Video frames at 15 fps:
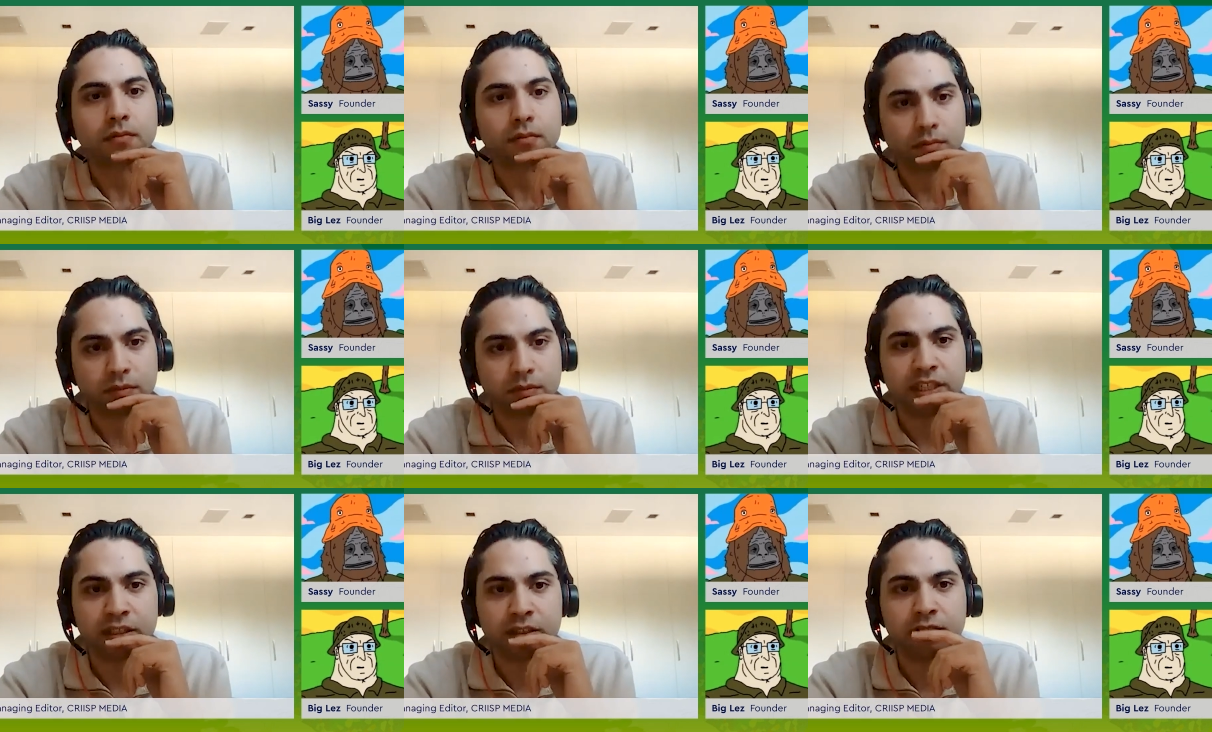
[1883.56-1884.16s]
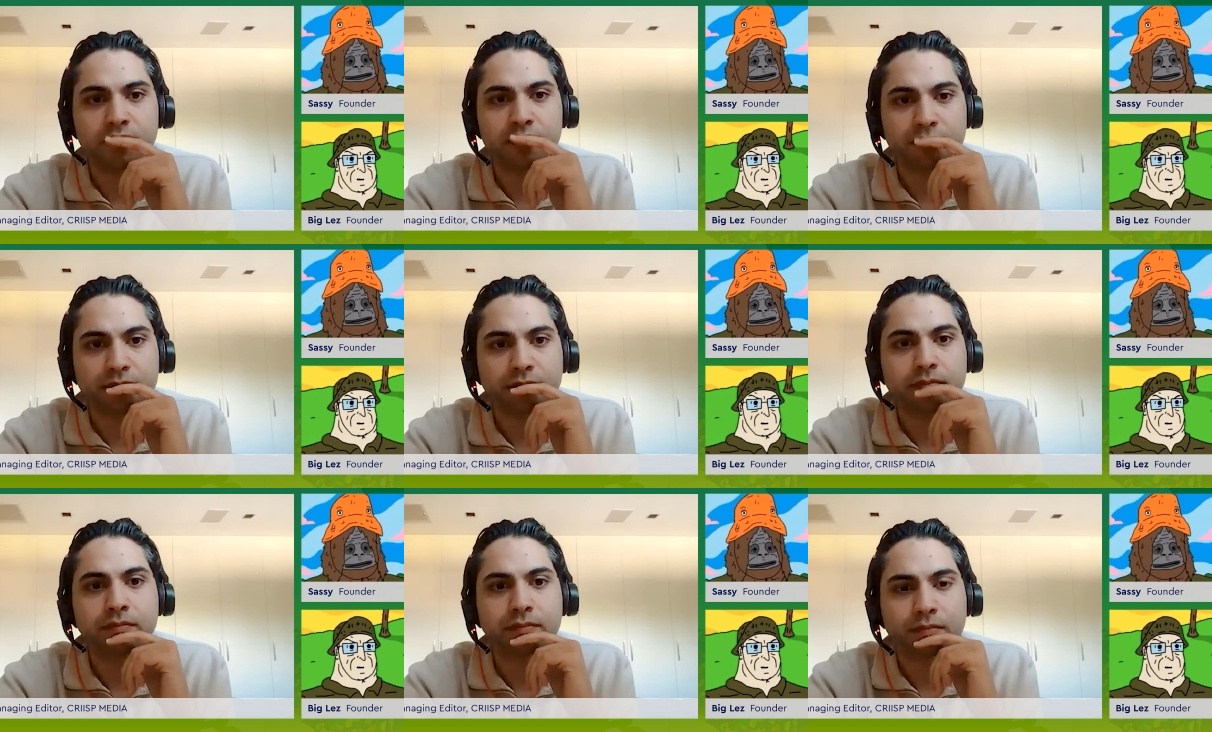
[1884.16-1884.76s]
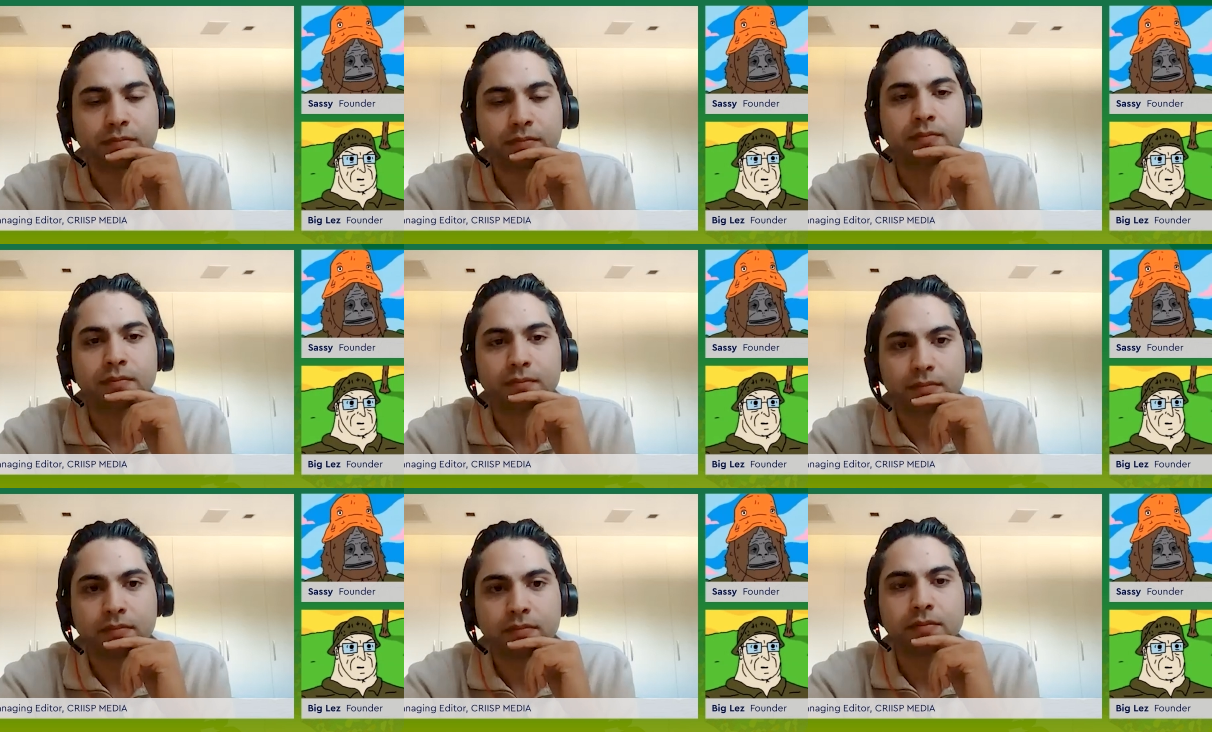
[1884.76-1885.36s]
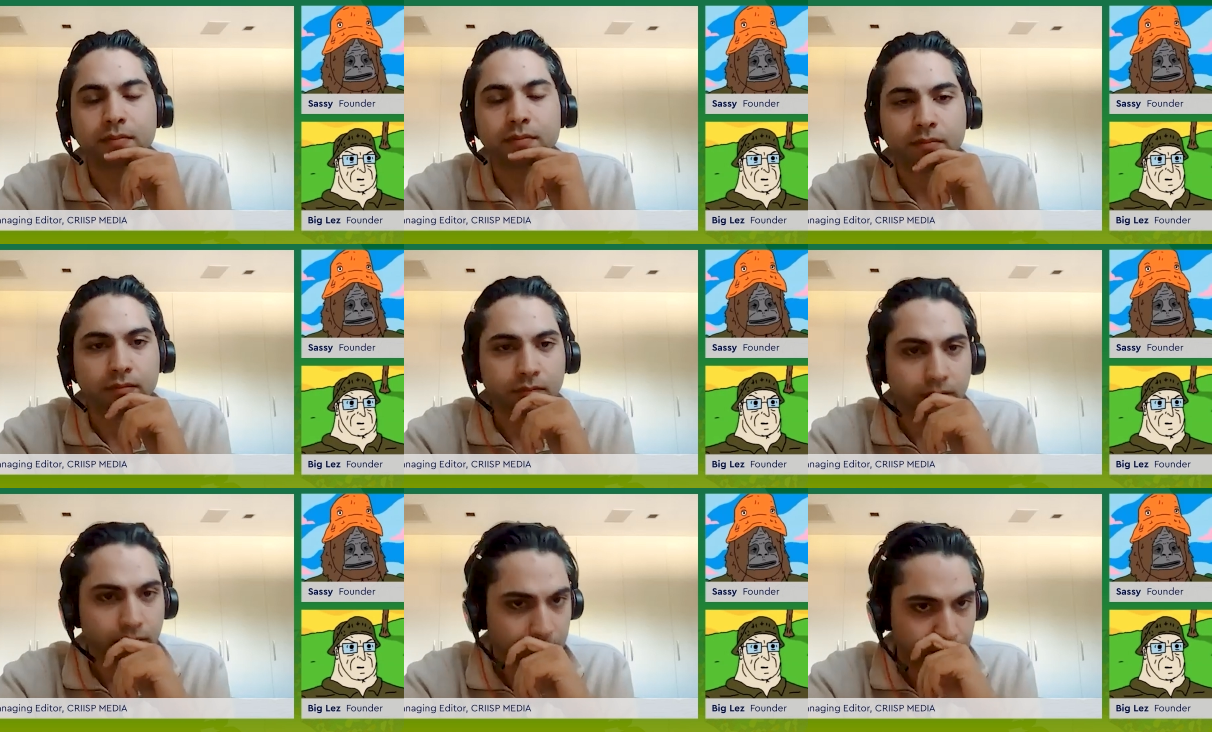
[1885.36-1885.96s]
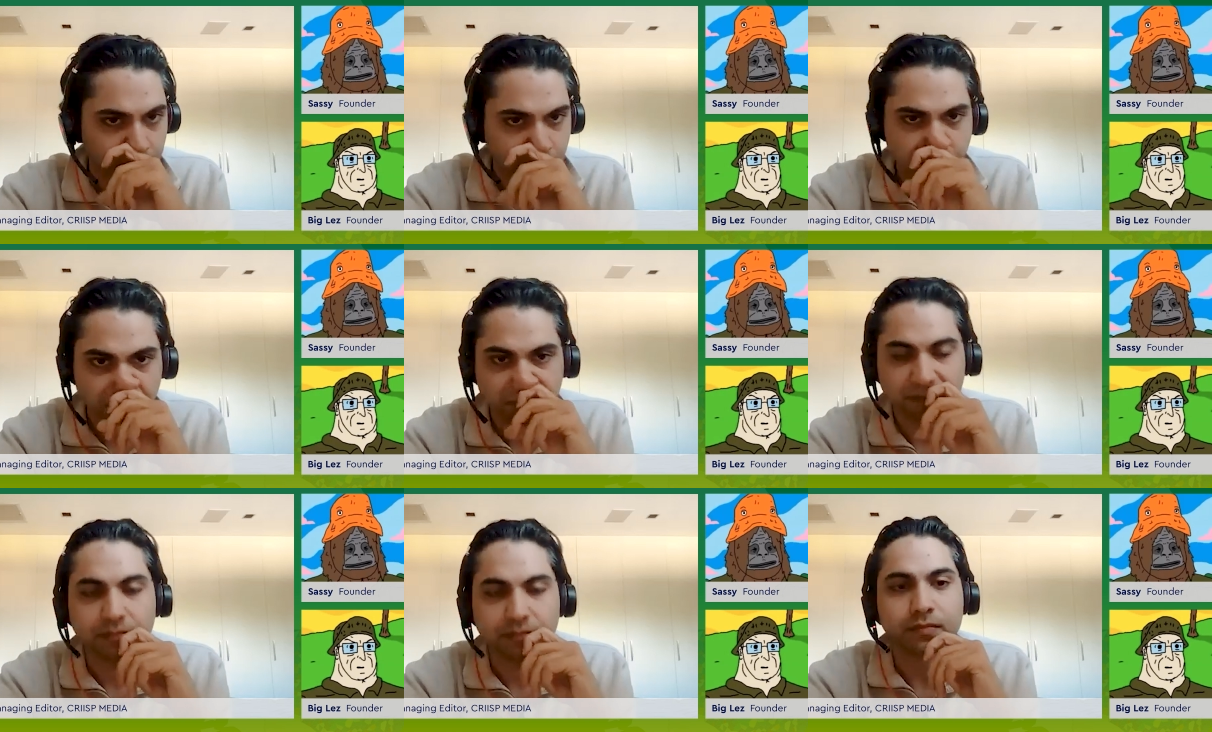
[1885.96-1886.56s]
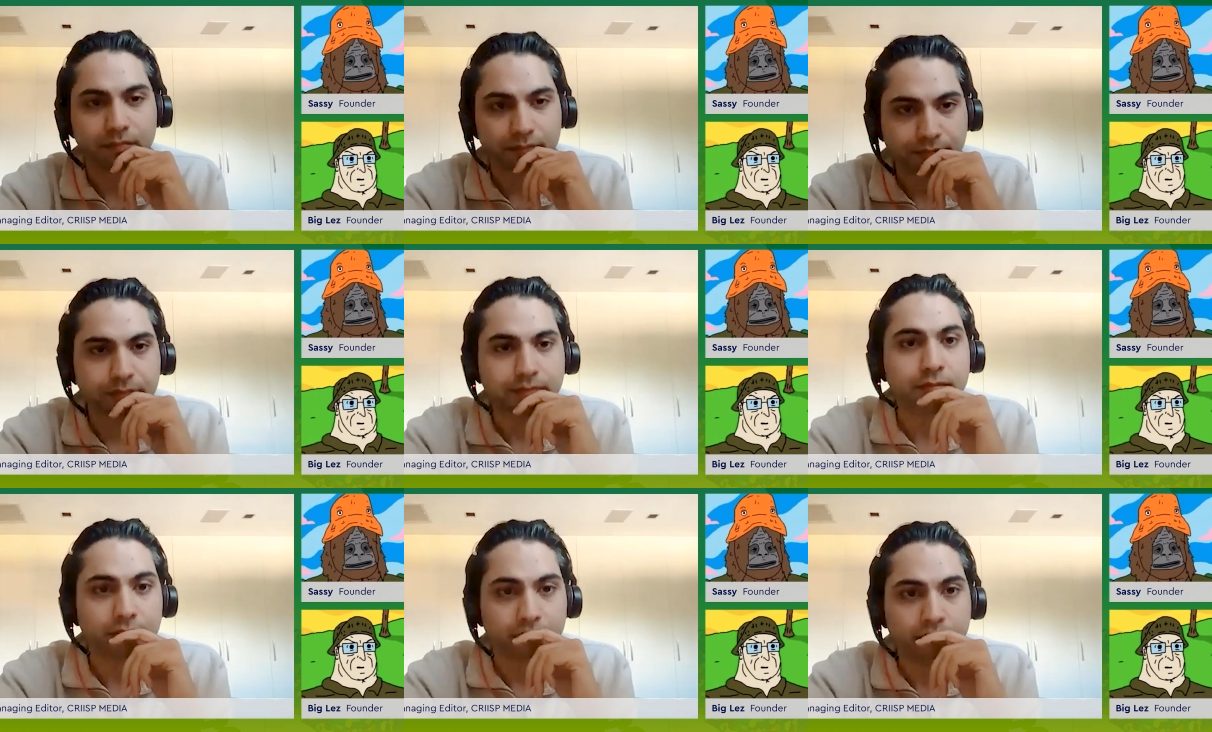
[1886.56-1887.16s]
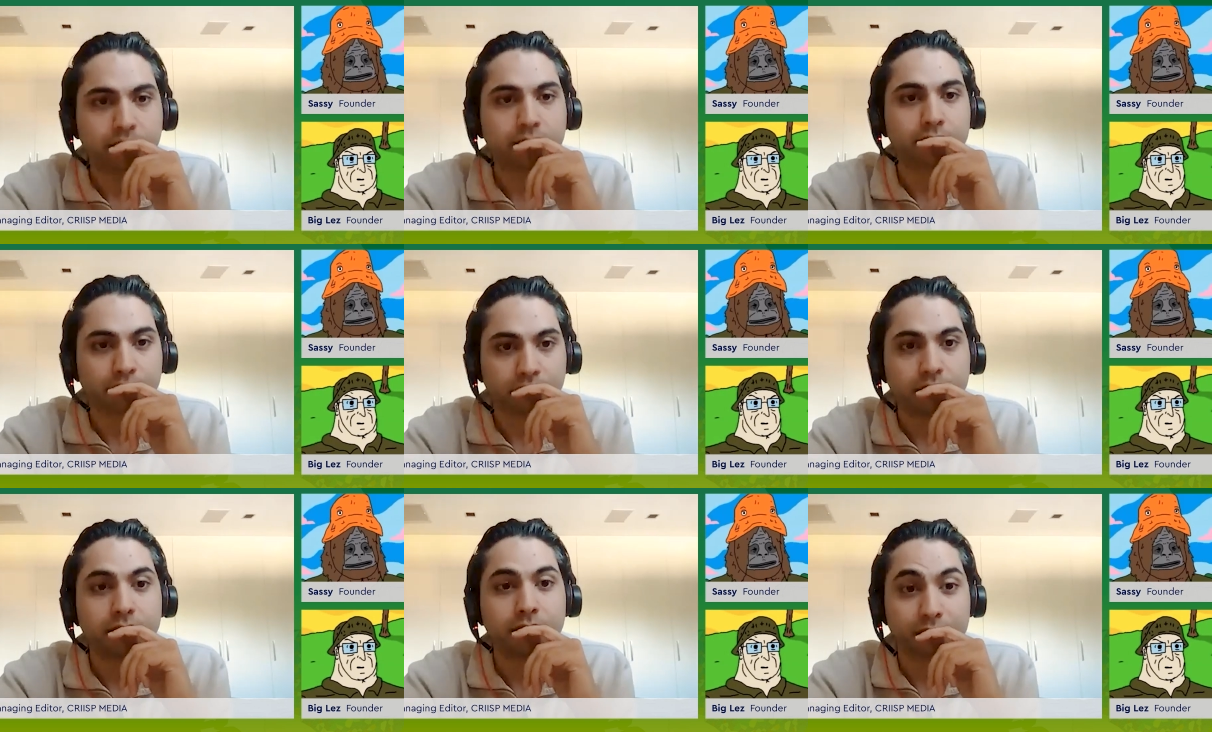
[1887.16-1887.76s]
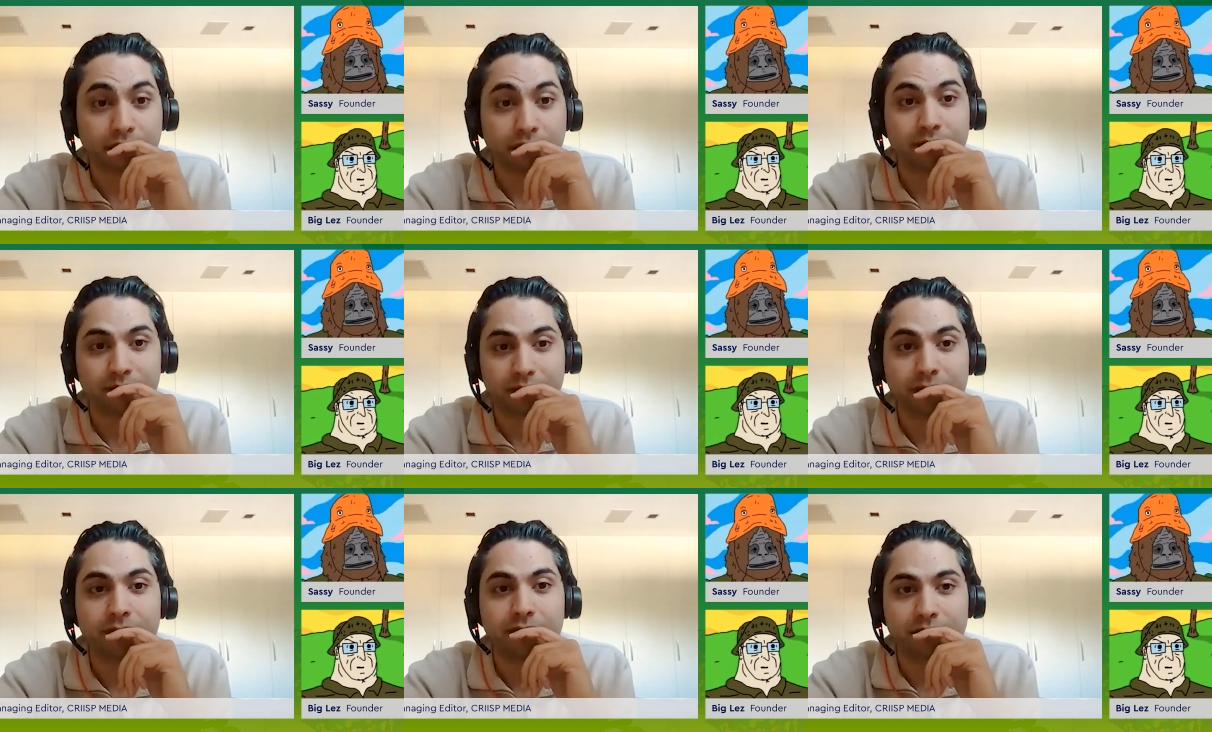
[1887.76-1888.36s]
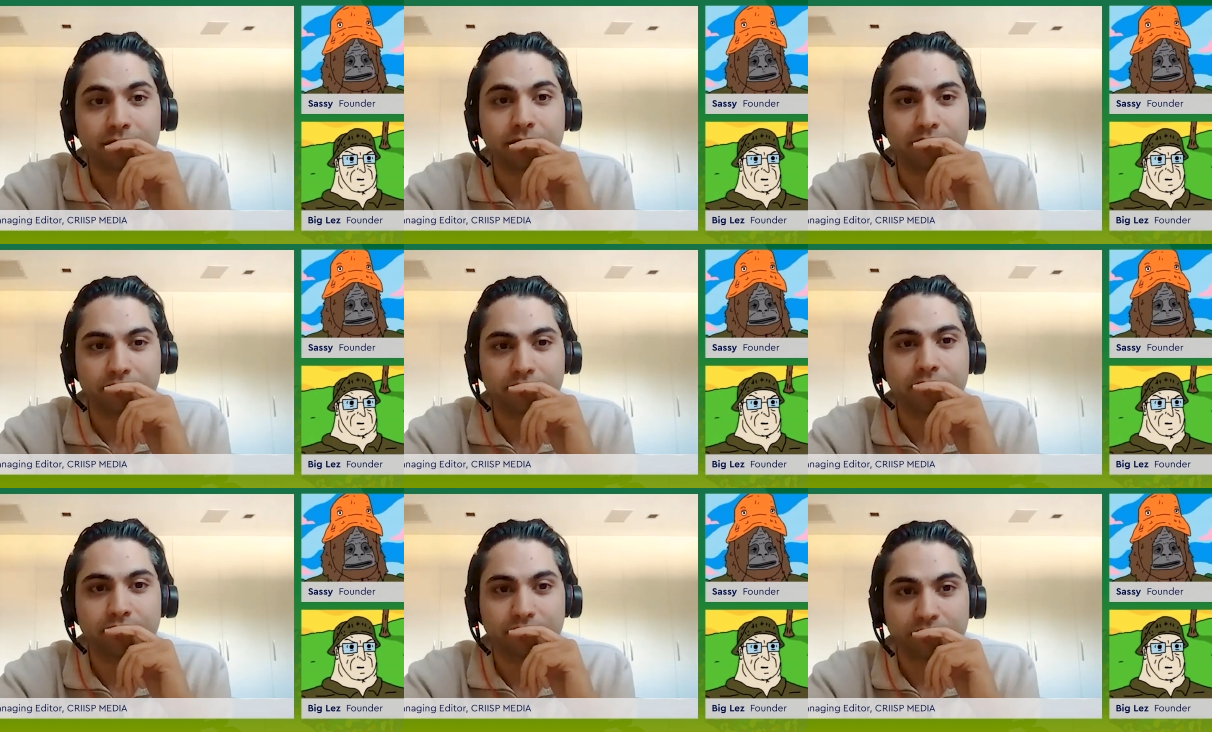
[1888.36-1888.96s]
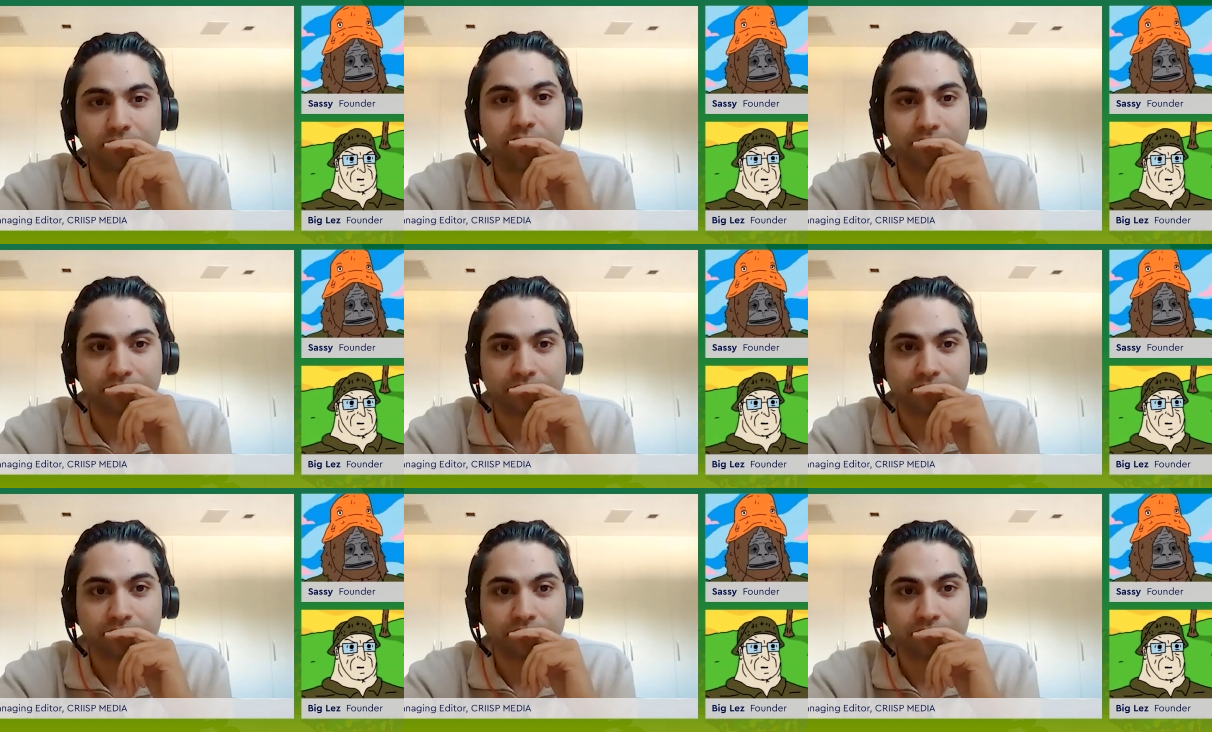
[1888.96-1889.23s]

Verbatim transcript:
Speaker 1: you can't use them elsewhere. You can't trade them back. Uh, whereas I think what NFTs does is it gives you an asset that you